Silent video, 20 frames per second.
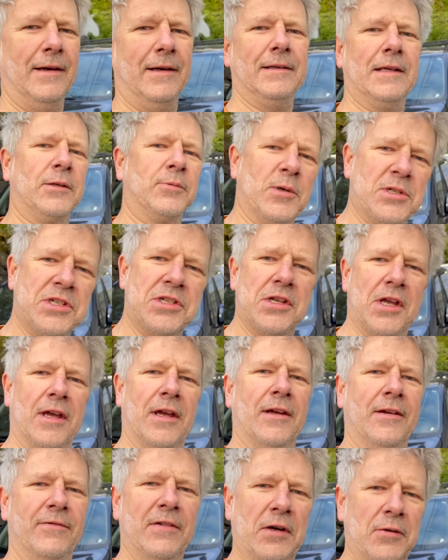That was
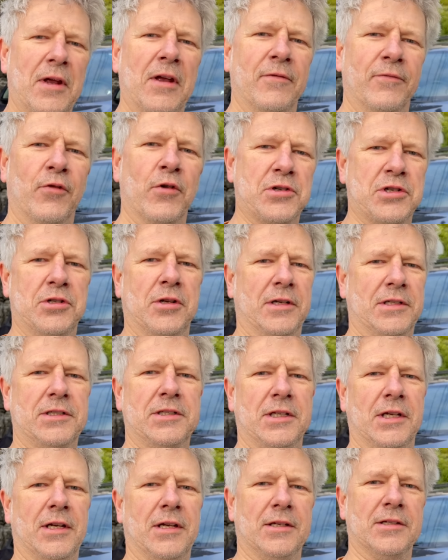a very
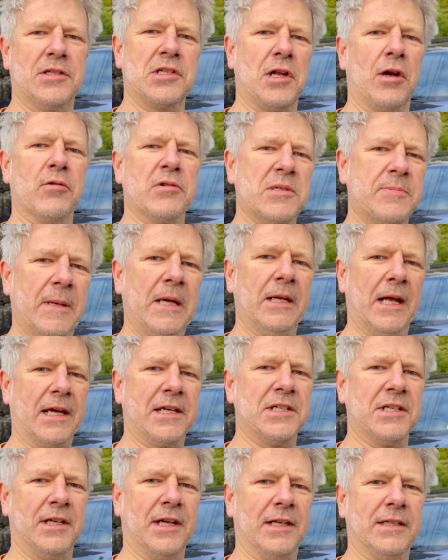unfortunate uh, slow speed
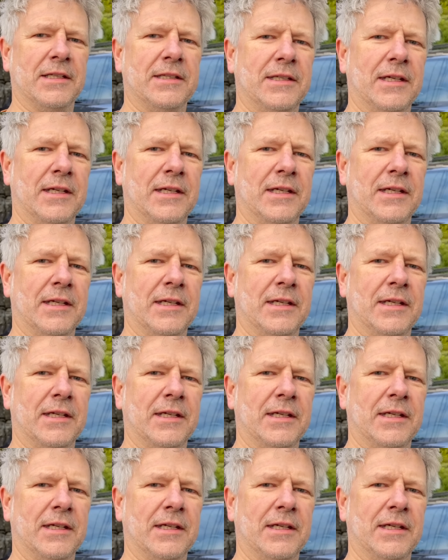accident.